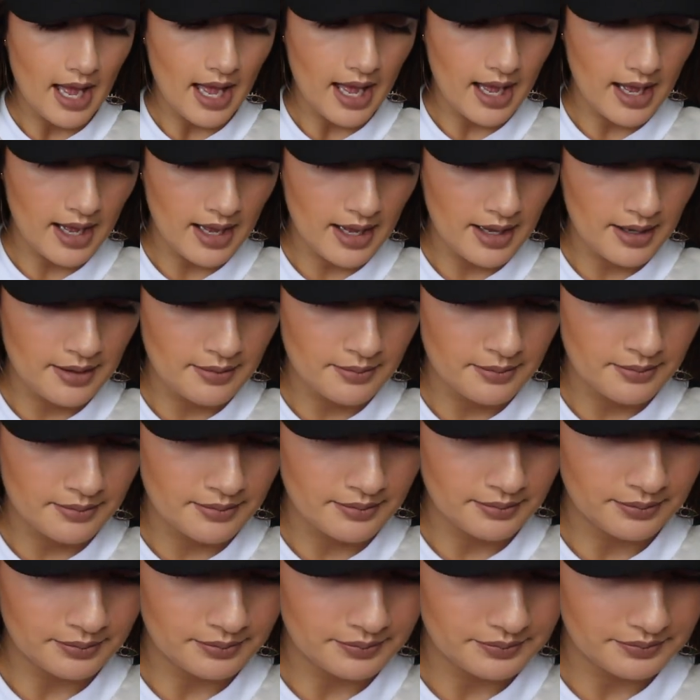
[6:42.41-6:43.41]

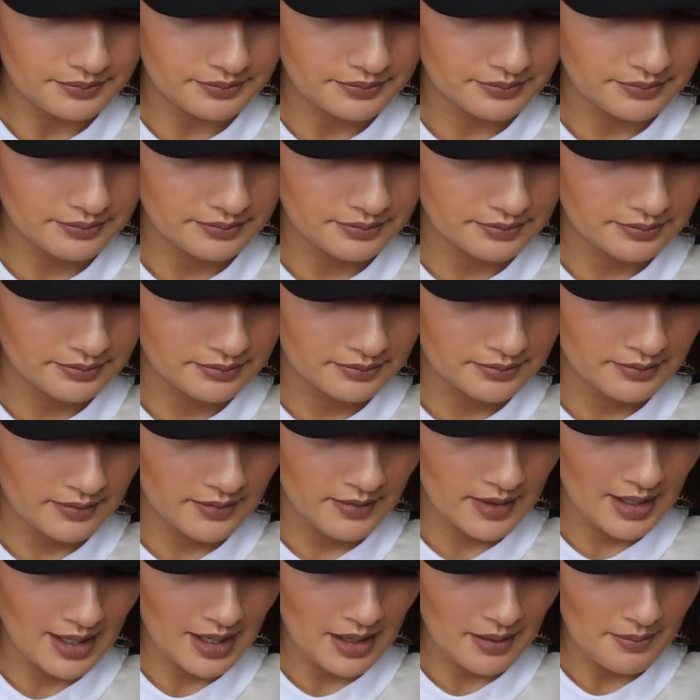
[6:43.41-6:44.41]

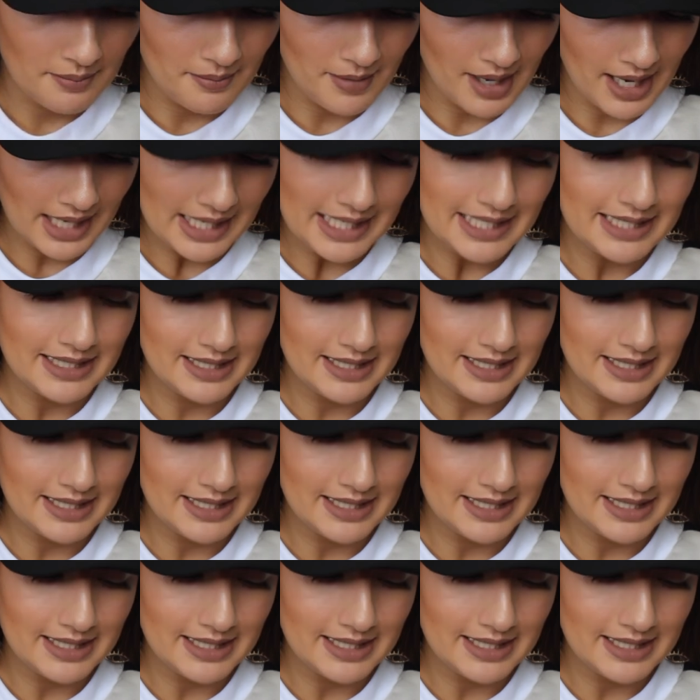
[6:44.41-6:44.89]
my